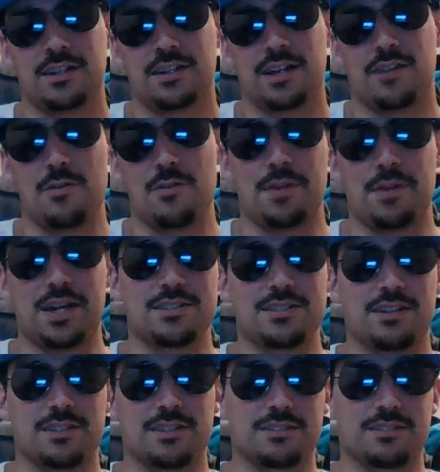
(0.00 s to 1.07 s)
Everybody's
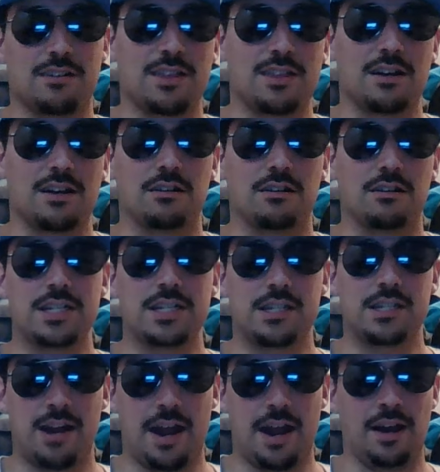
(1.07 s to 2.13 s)
also on their early
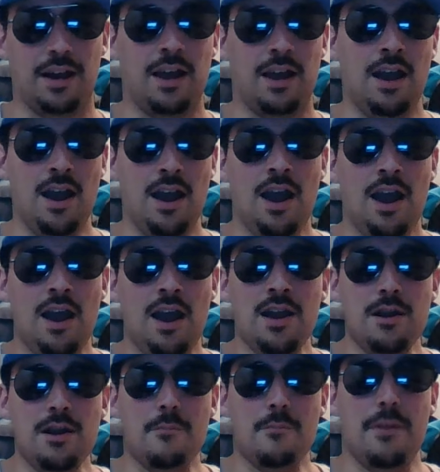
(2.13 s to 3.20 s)
trade.
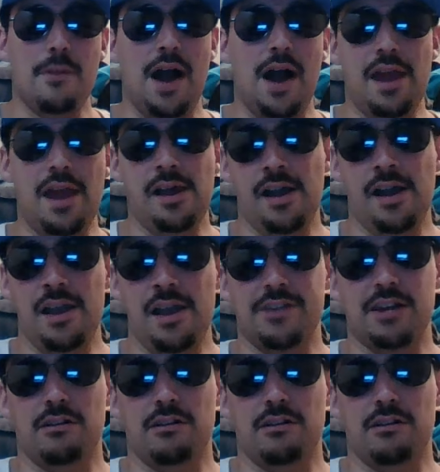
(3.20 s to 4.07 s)
But if it